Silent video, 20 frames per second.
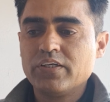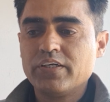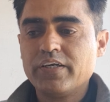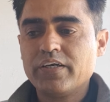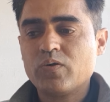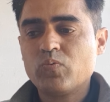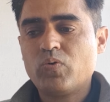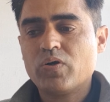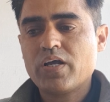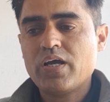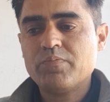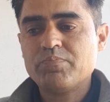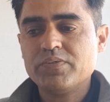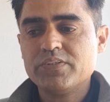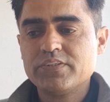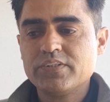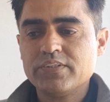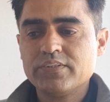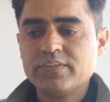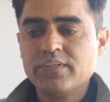Here what
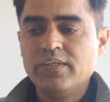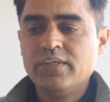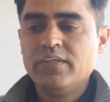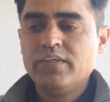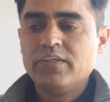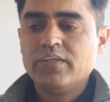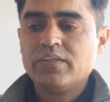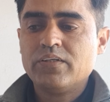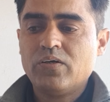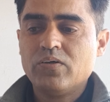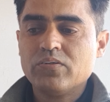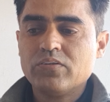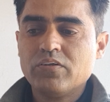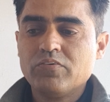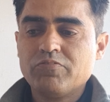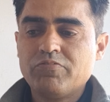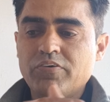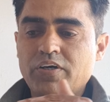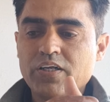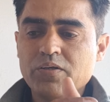happens is, now
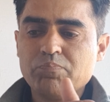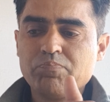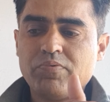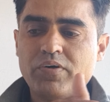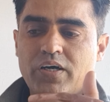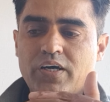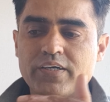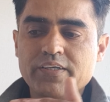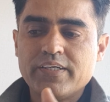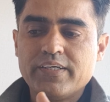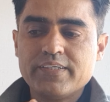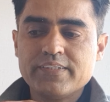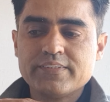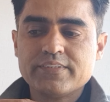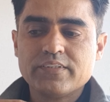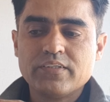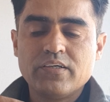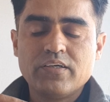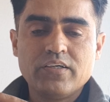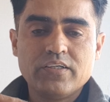the one part that
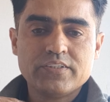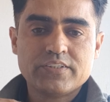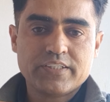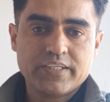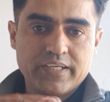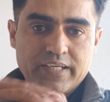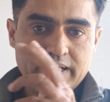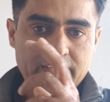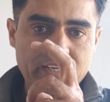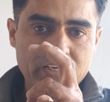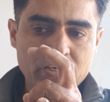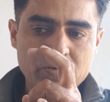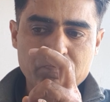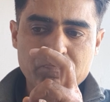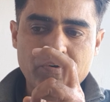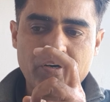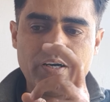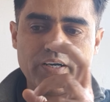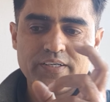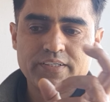is say L
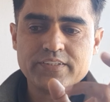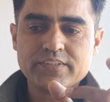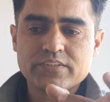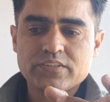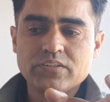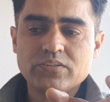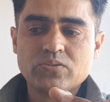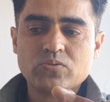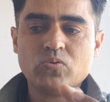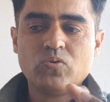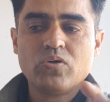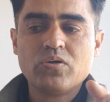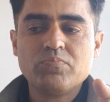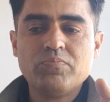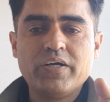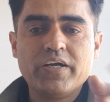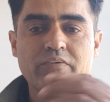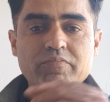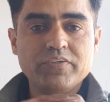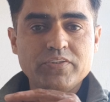part, it is controlled
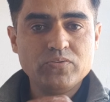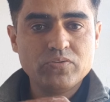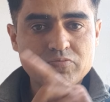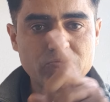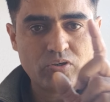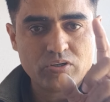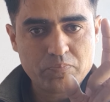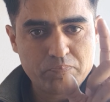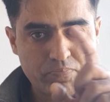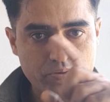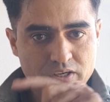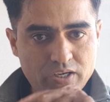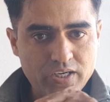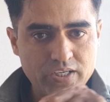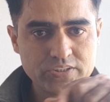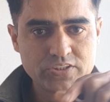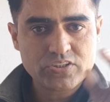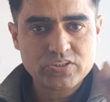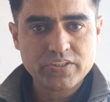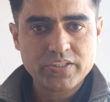by, when you've got a
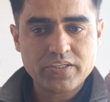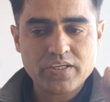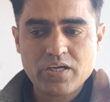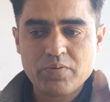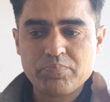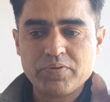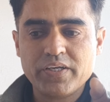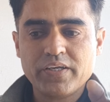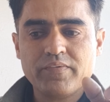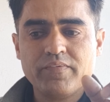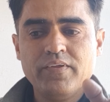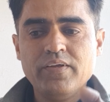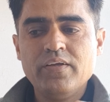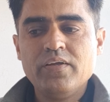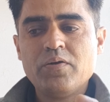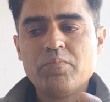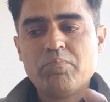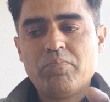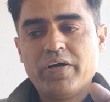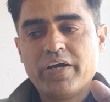branch chain happening,
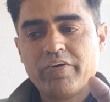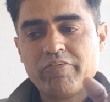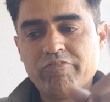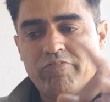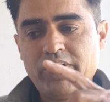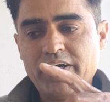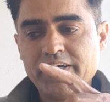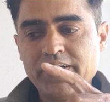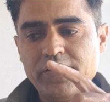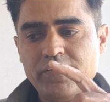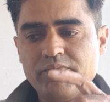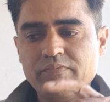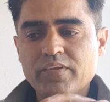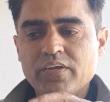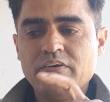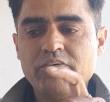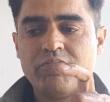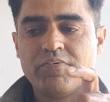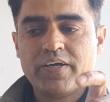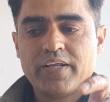by Y,
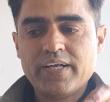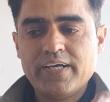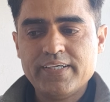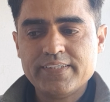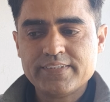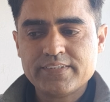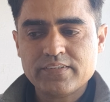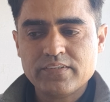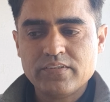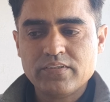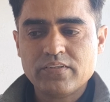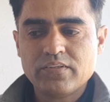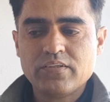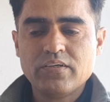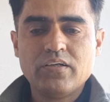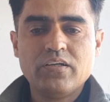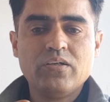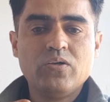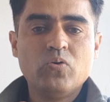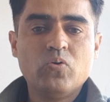whereas
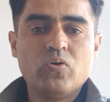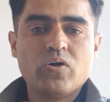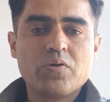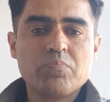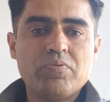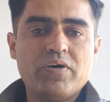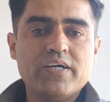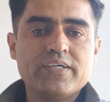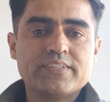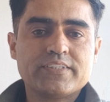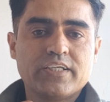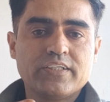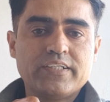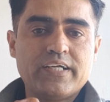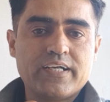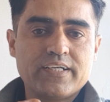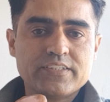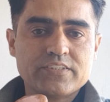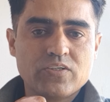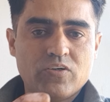the lower part, say,
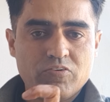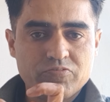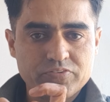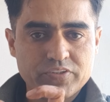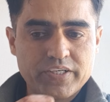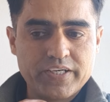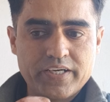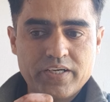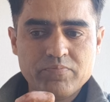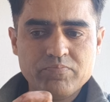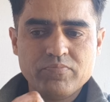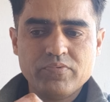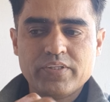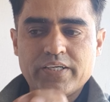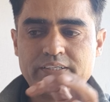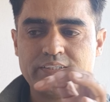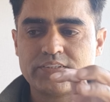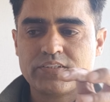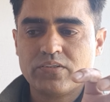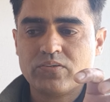that is of the M,
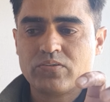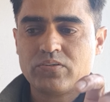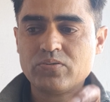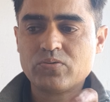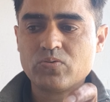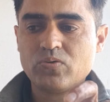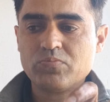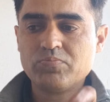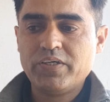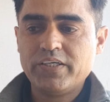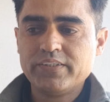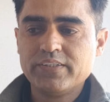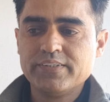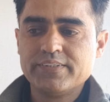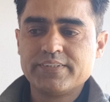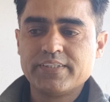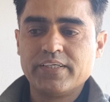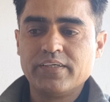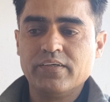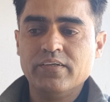that is controlled by the
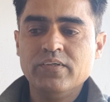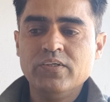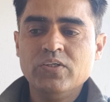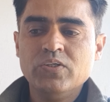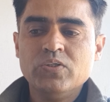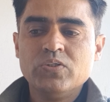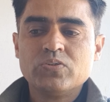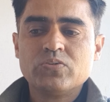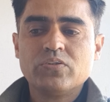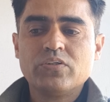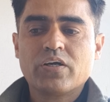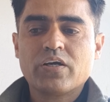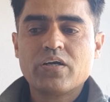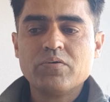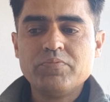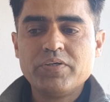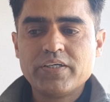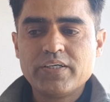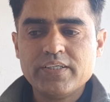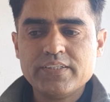Z. So the
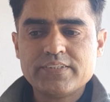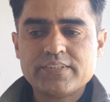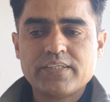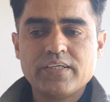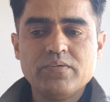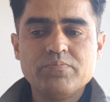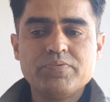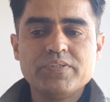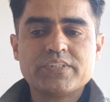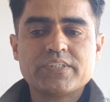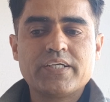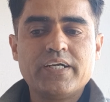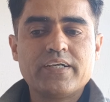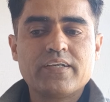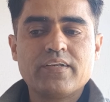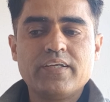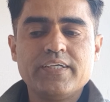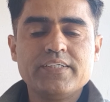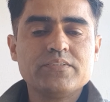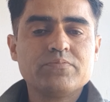committed step is
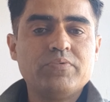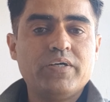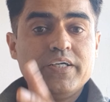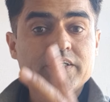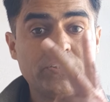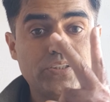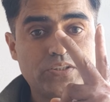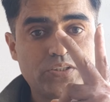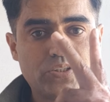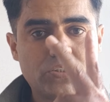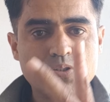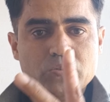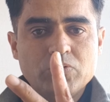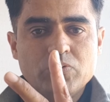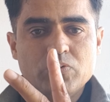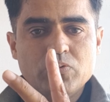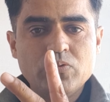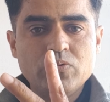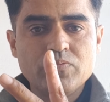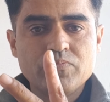catalyzed by
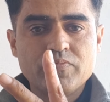two.